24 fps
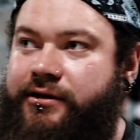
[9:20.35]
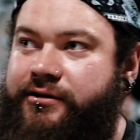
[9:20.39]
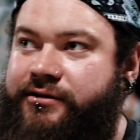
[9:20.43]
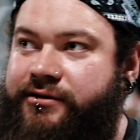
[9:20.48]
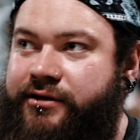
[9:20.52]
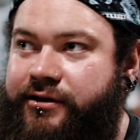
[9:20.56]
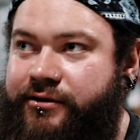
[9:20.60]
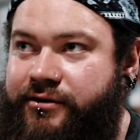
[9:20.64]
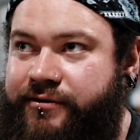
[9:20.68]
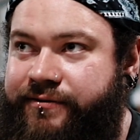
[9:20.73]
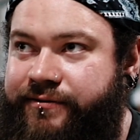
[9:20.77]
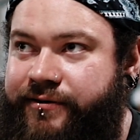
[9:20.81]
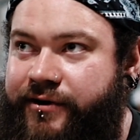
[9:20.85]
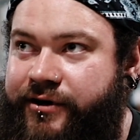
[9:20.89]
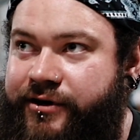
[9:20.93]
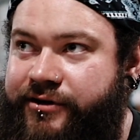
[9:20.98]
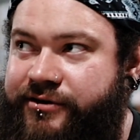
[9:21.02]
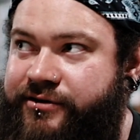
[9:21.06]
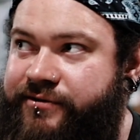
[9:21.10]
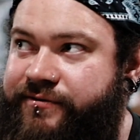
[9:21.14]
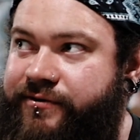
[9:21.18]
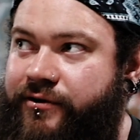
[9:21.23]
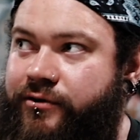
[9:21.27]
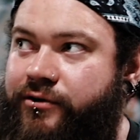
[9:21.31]
So the
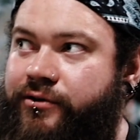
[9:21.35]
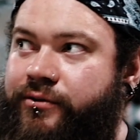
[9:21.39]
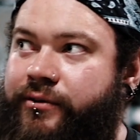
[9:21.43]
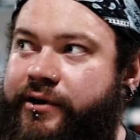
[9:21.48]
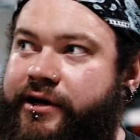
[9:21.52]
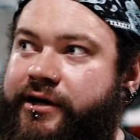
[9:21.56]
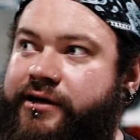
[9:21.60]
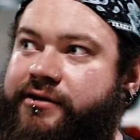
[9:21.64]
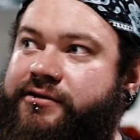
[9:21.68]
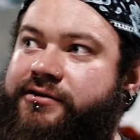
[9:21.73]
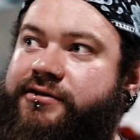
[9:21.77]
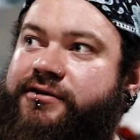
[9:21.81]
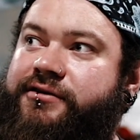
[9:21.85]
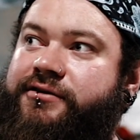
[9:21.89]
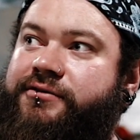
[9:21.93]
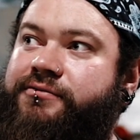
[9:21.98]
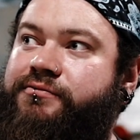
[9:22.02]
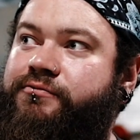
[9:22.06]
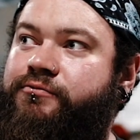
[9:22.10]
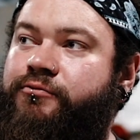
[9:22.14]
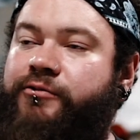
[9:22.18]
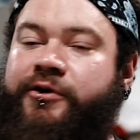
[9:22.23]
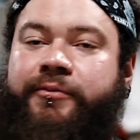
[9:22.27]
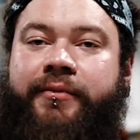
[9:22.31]
first 4 weeks,
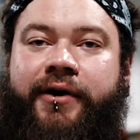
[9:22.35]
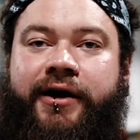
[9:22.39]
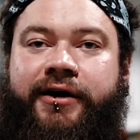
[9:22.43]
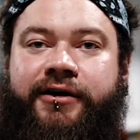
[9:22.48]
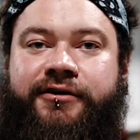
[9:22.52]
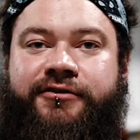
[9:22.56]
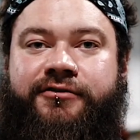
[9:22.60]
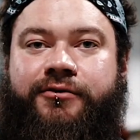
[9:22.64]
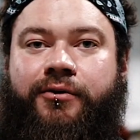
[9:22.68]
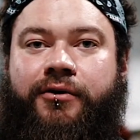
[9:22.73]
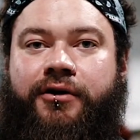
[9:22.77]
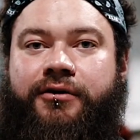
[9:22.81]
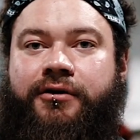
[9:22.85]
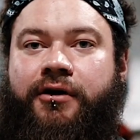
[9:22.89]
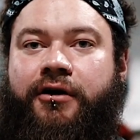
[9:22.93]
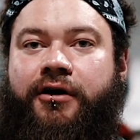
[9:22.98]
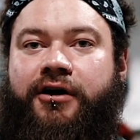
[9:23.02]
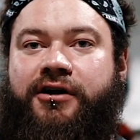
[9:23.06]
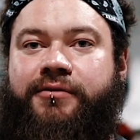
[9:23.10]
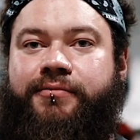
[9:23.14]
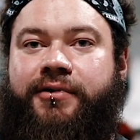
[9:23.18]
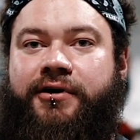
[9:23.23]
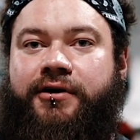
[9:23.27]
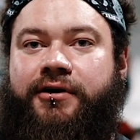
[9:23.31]
we may squat
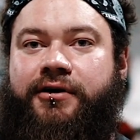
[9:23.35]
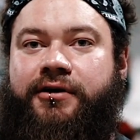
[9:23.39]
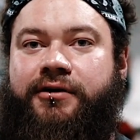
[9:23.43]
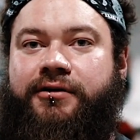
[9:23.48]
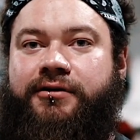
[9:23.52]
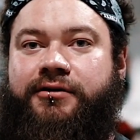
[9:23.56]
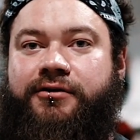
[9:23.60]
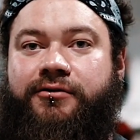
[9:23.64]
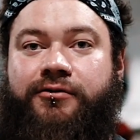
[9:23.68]
high bar